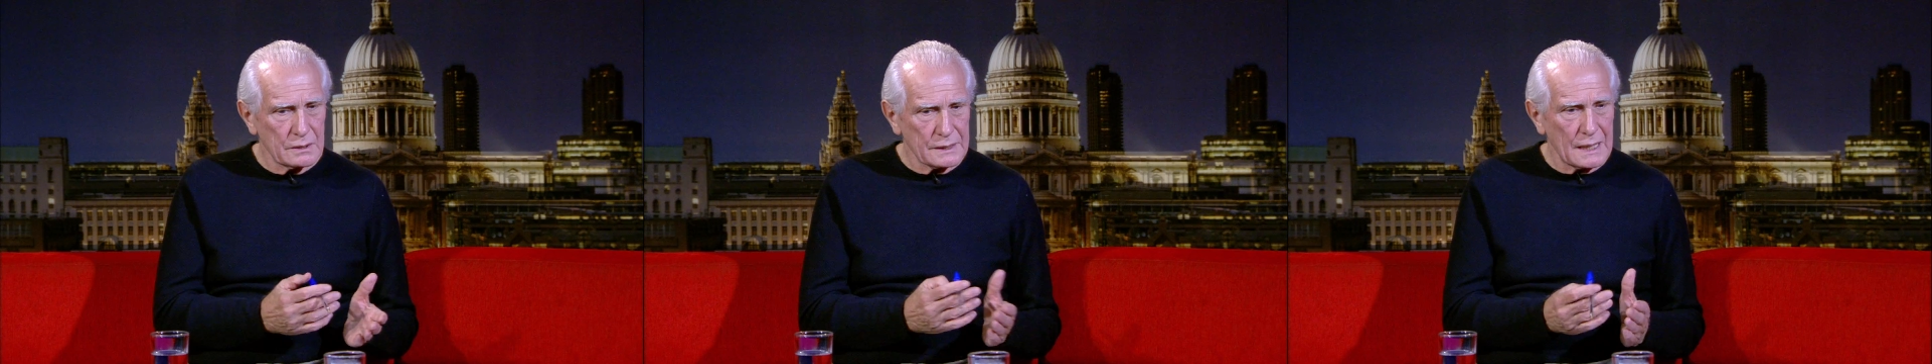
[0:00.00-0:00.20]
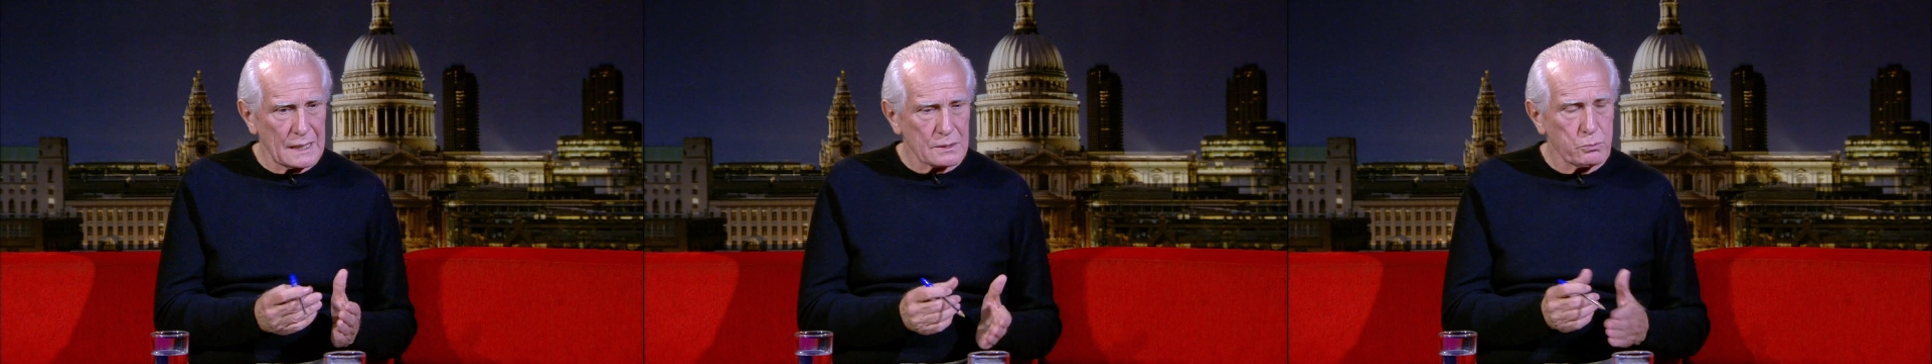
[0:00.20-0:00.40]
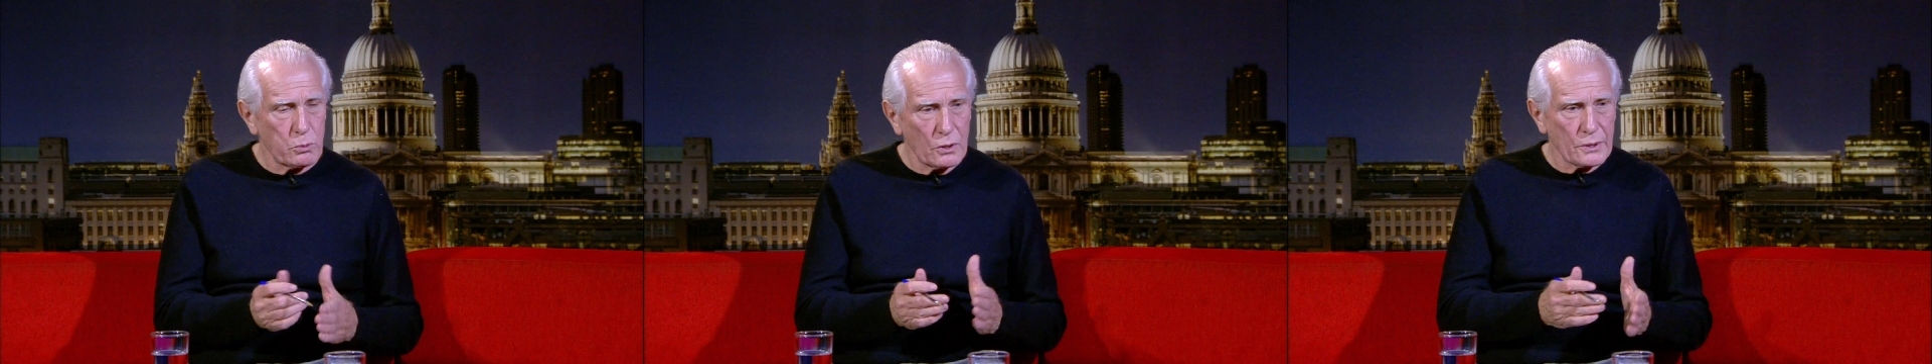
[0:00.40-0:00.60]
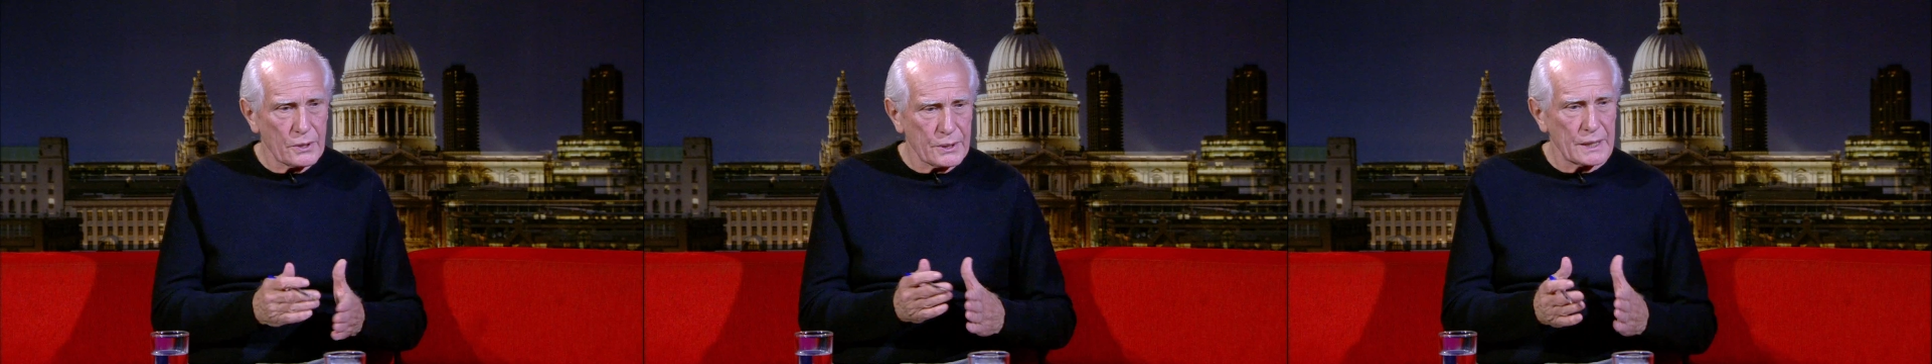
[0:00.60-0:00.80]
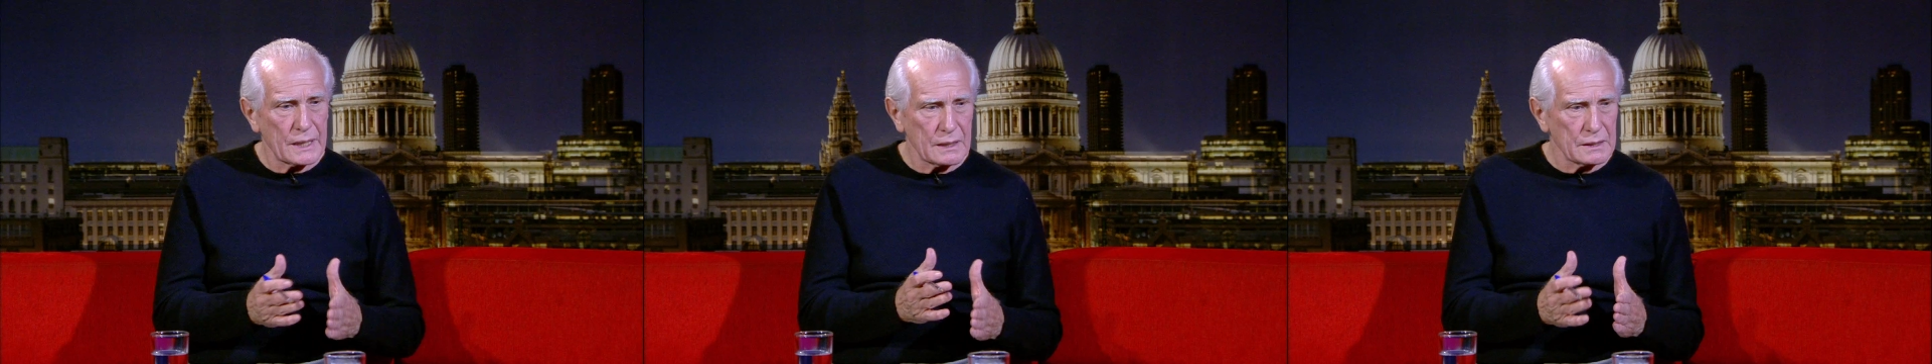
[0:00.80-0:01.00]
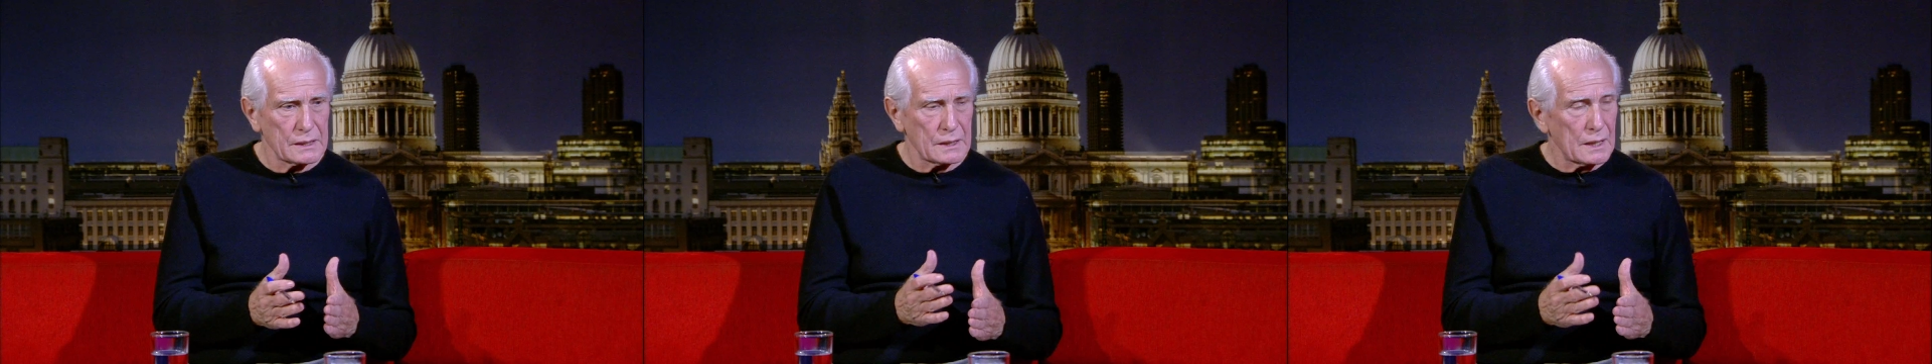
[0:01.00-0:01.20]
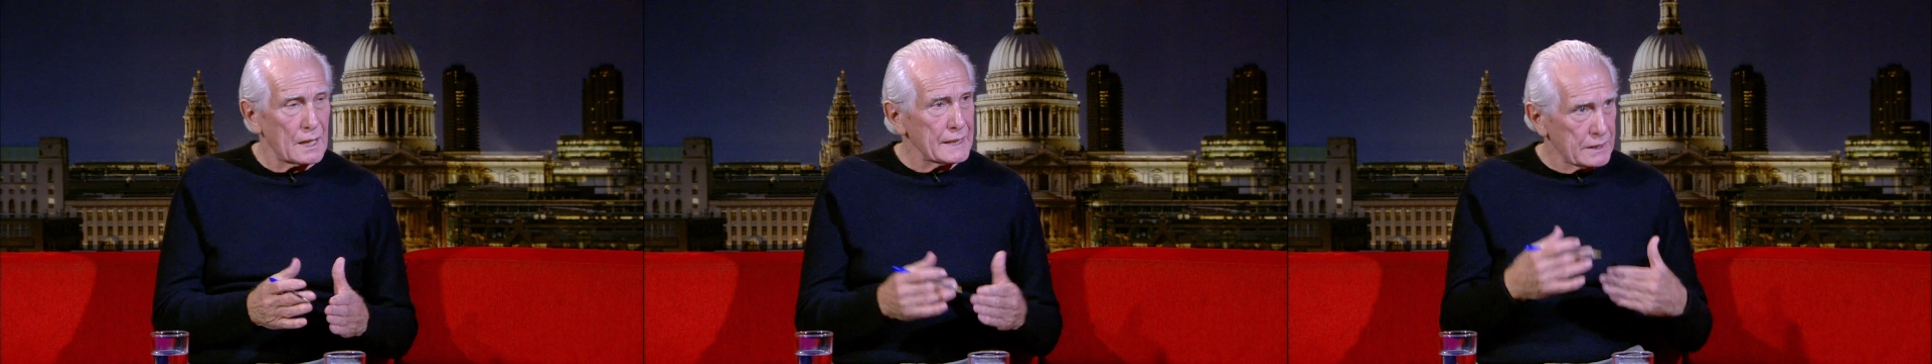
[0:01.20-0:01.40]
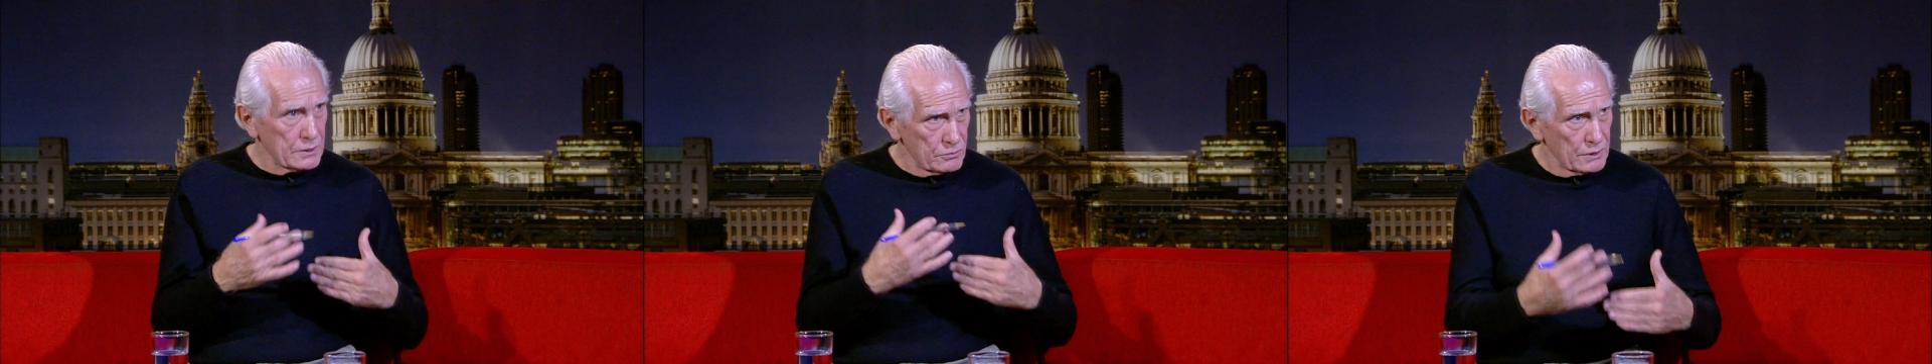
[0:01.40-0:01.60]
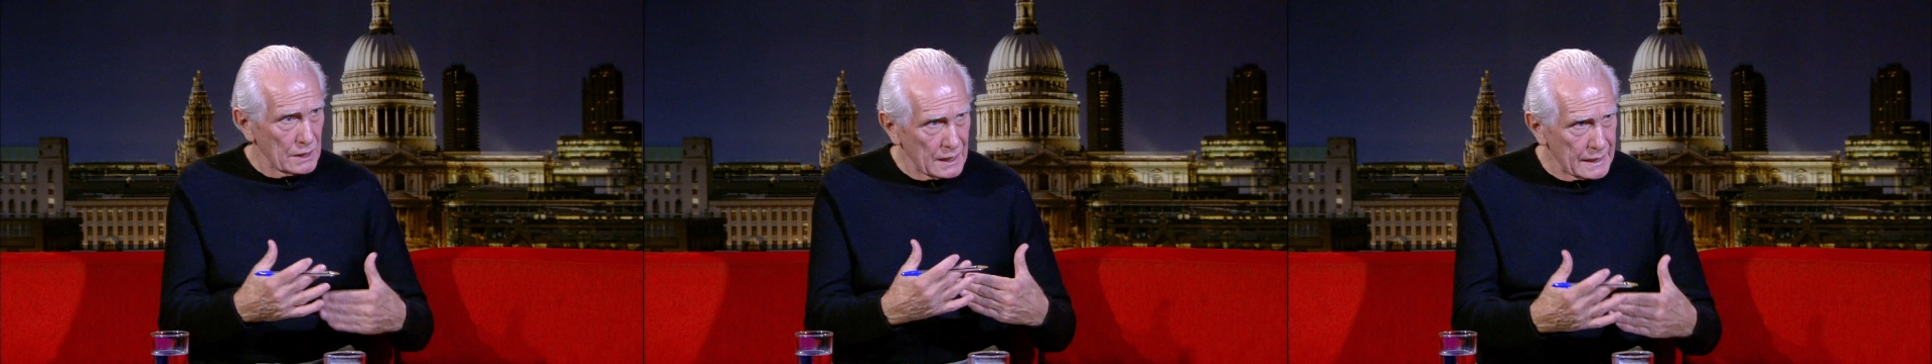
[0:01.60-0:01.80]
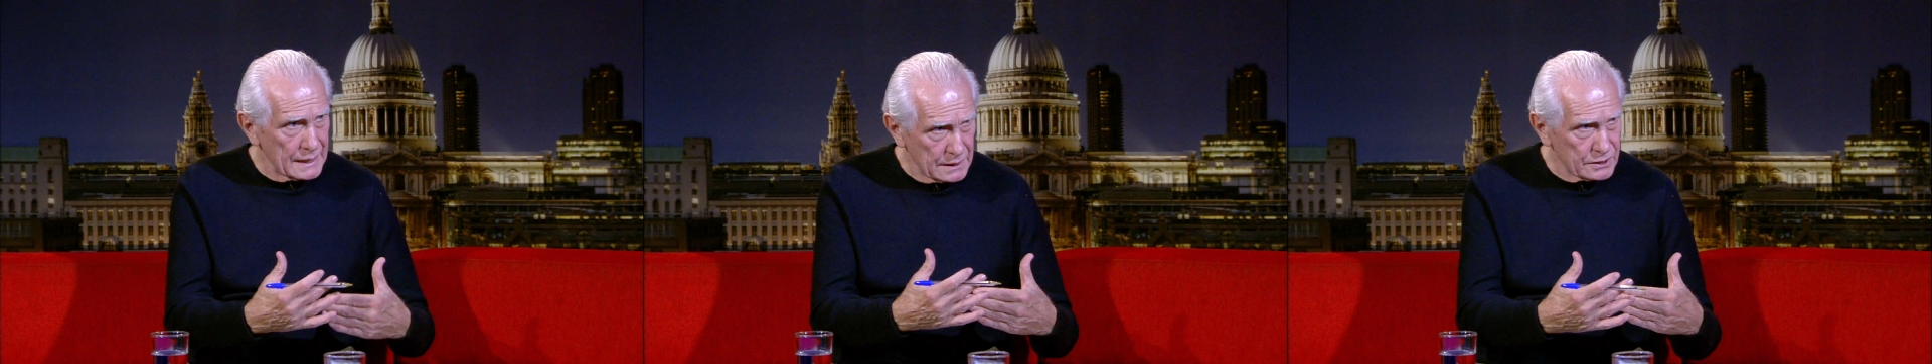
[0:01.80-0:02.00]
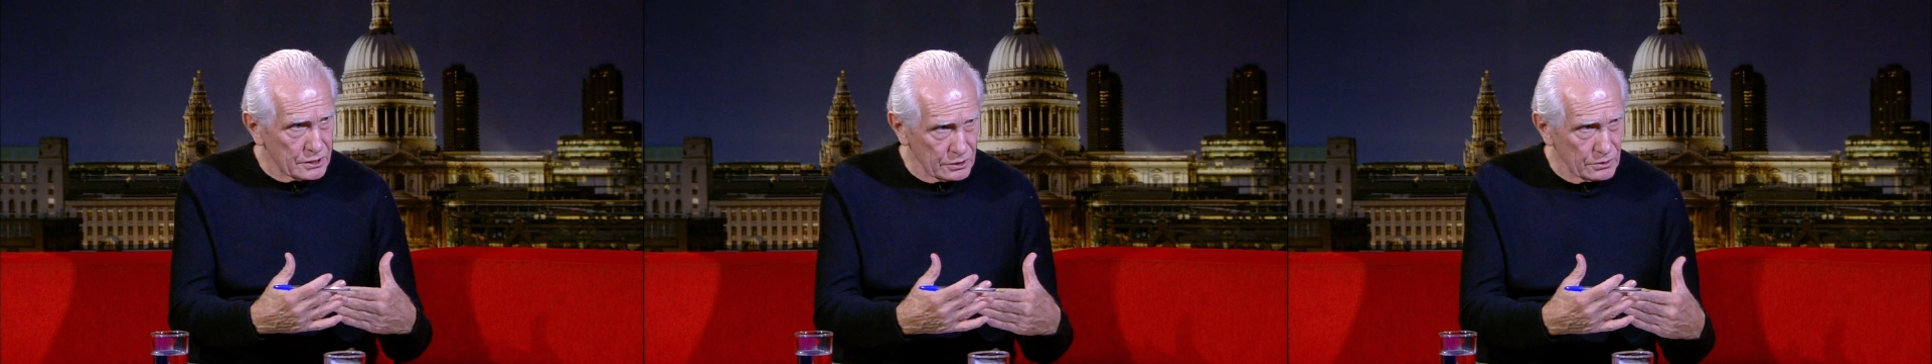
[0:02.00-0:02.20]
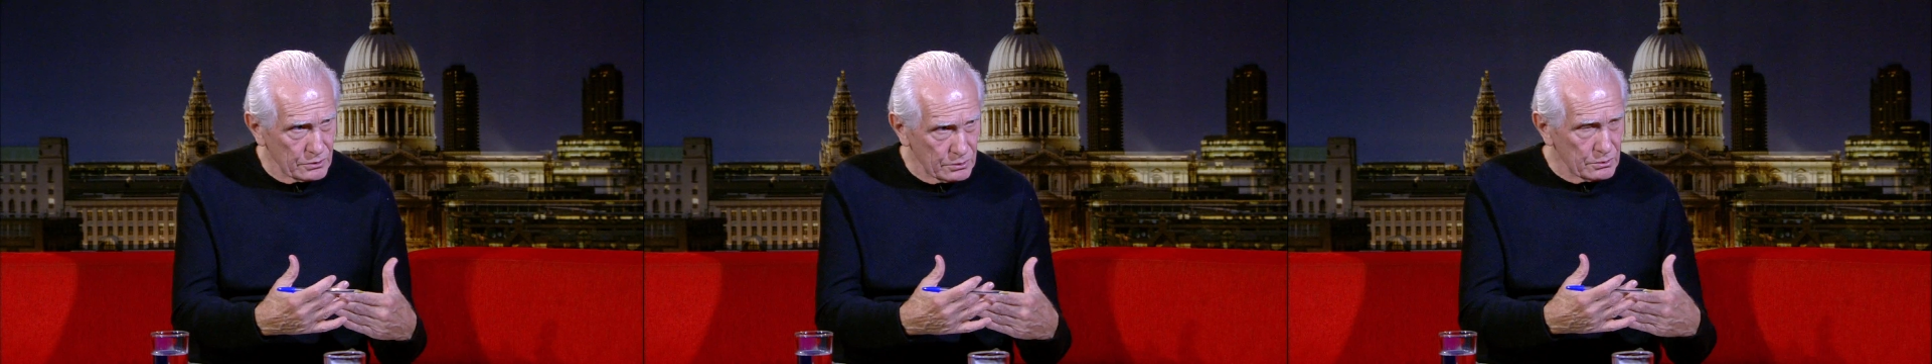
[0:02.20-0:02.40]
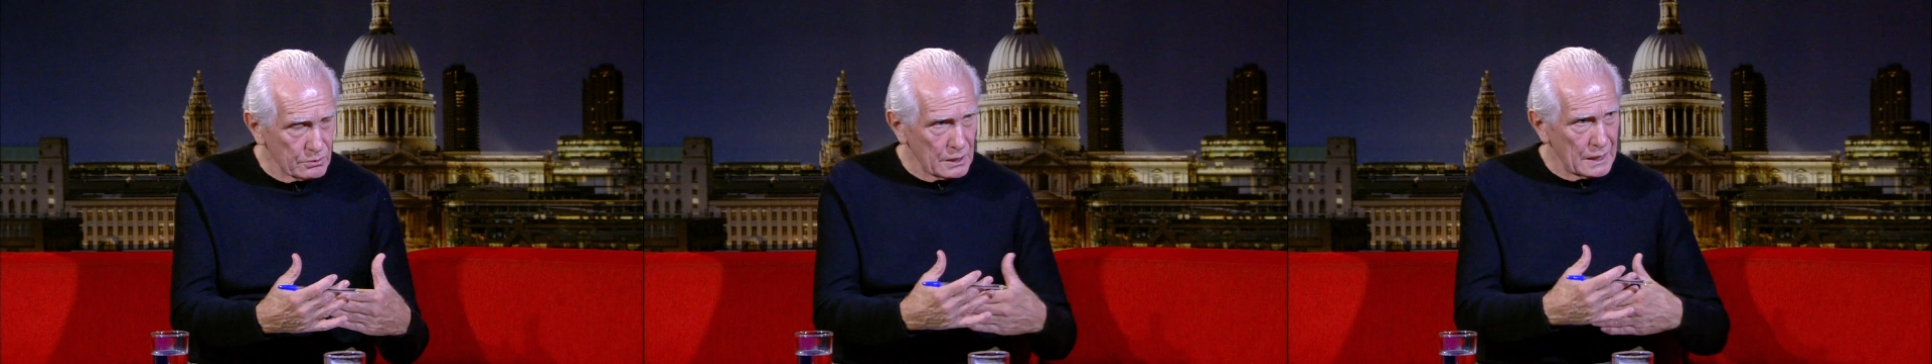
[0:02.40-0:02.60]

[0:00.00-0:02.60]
that's one thing that I can relate to,